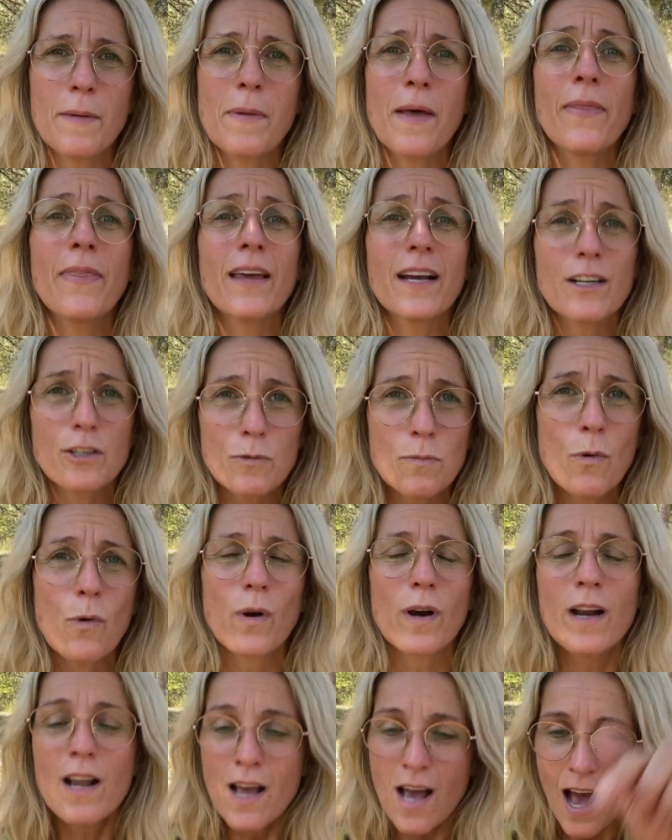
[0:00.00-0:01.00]
And there's
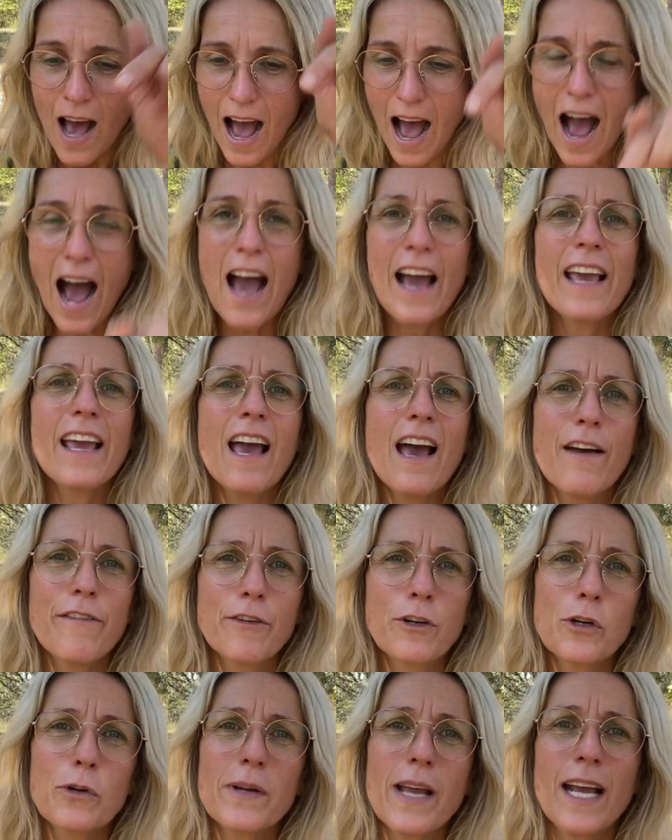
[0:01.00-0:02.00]
more. I have
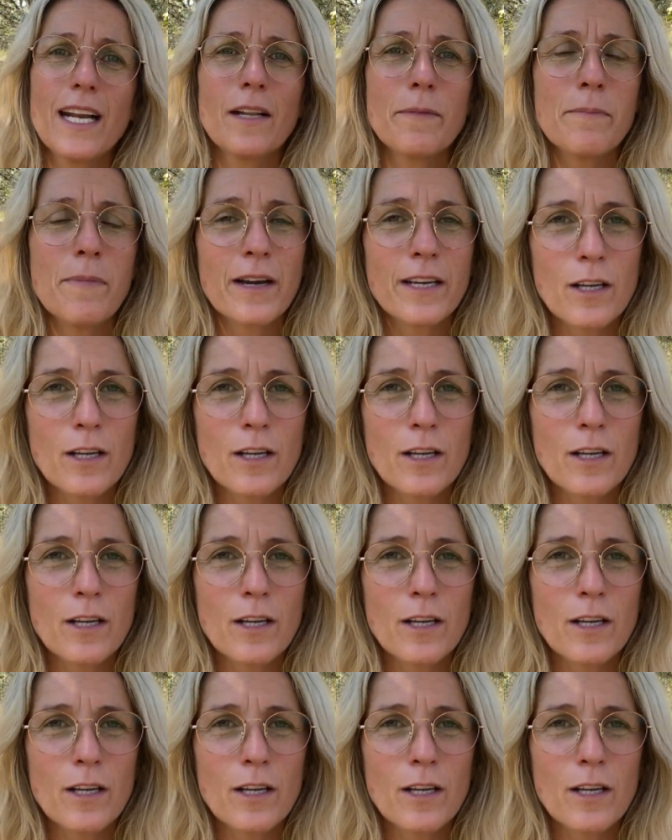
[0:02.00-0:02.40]
created my